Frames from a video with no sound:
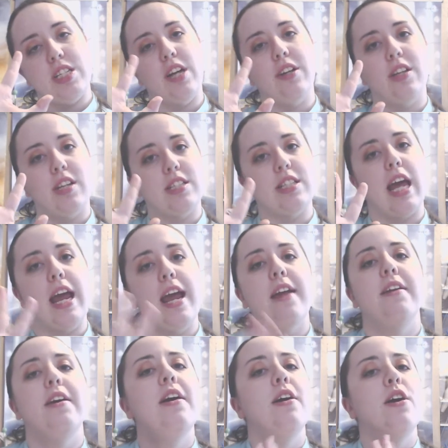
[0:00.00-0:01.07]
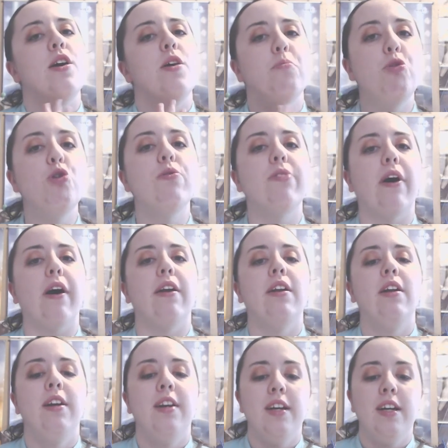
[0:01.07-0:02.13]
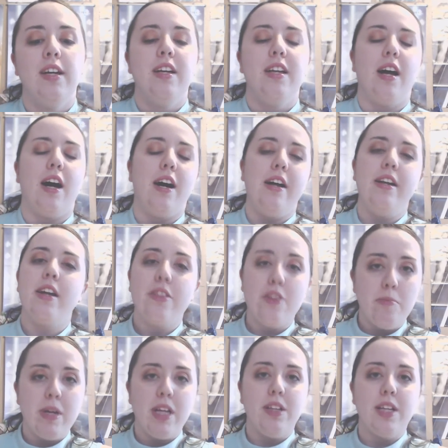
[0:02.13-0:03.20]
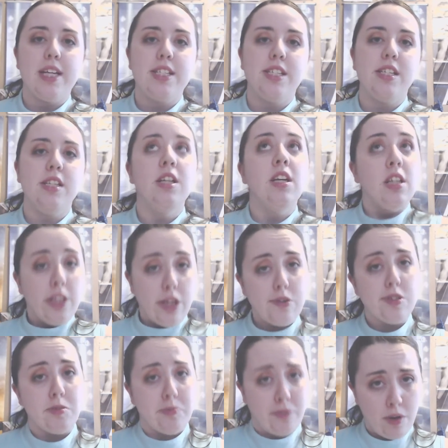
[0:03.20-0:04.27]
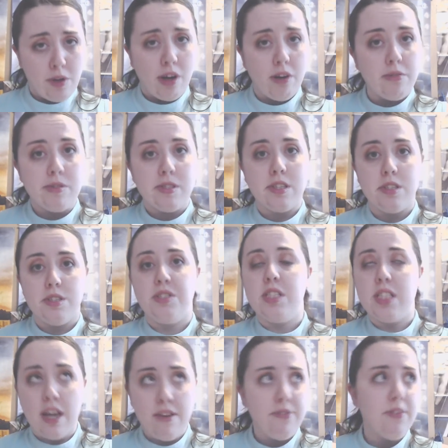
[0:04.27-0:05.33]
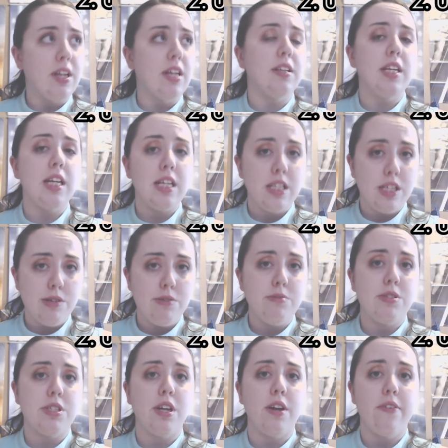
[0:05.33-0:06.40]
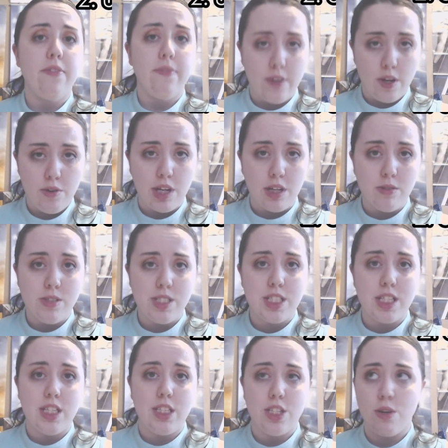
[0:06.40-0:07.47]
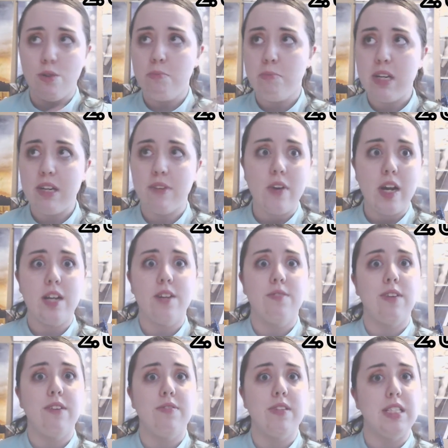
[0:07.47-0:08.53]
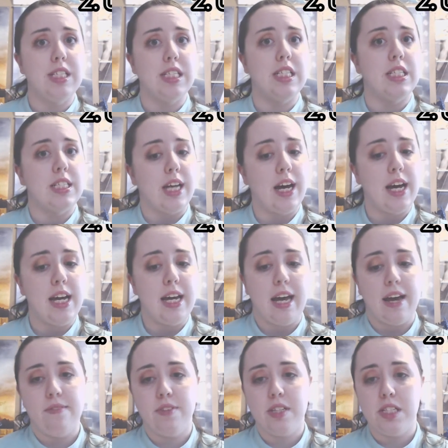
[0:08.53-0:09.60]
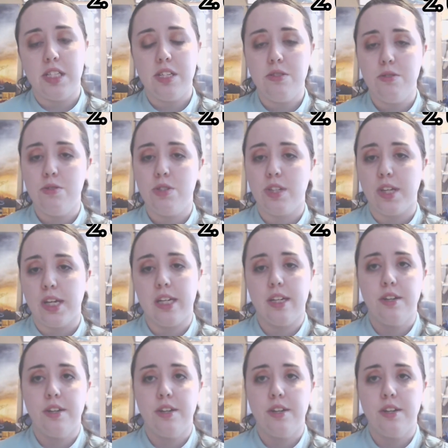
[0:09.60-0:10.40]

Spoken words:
can tell that it's a hand, move on. Another big lesson: use photos. Definitely use photos. Don't be afraid of references. I have this huge